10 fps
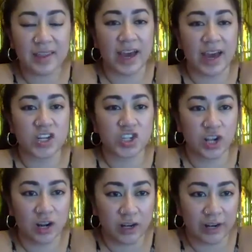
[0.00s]
that
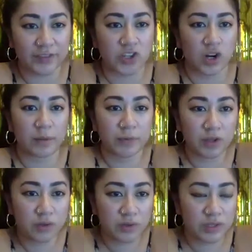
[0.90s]
share kind of startup
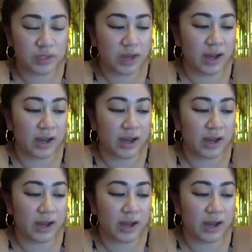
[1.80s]
news.